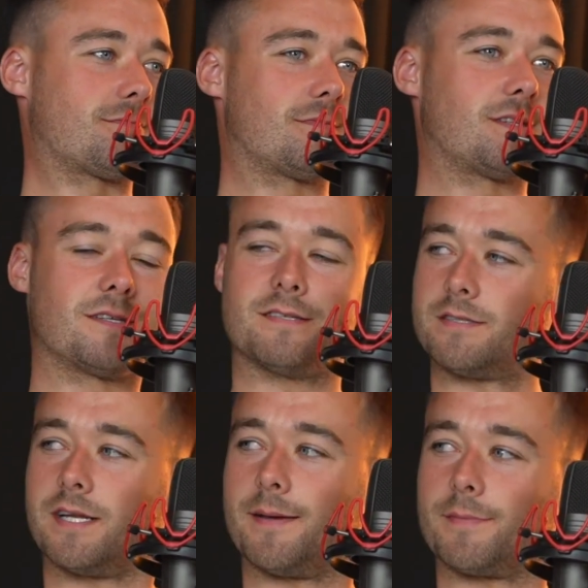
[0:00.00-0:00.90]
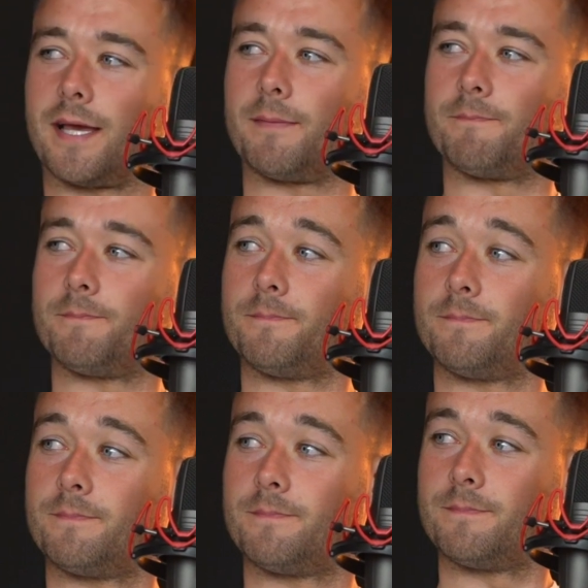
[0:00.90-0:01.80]
And like you said, it's
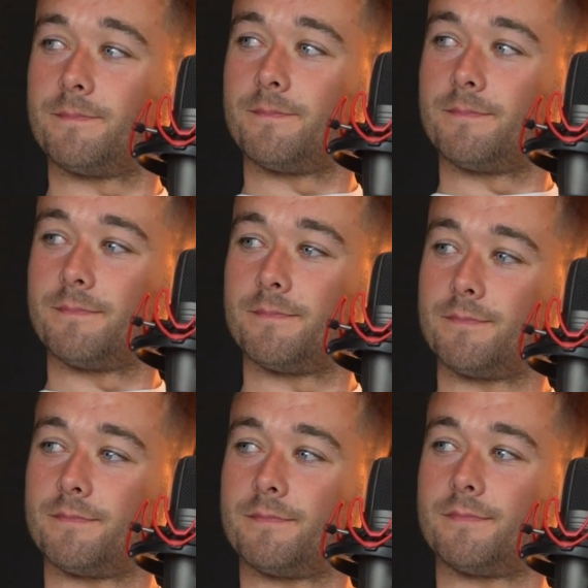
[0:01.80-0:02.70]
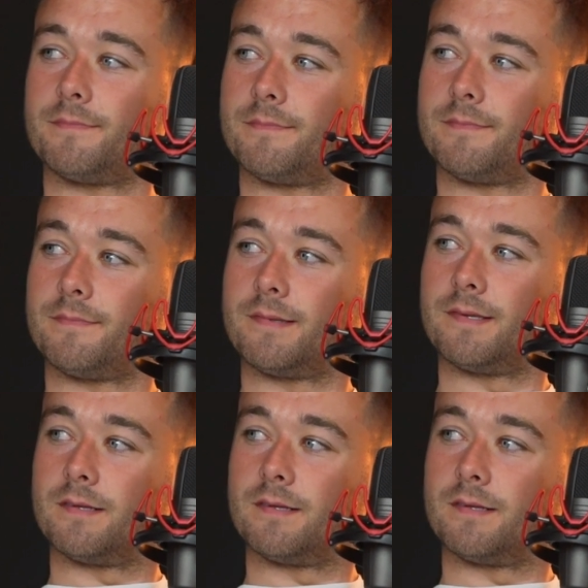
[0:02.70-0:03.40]
funny is like someone will come up and they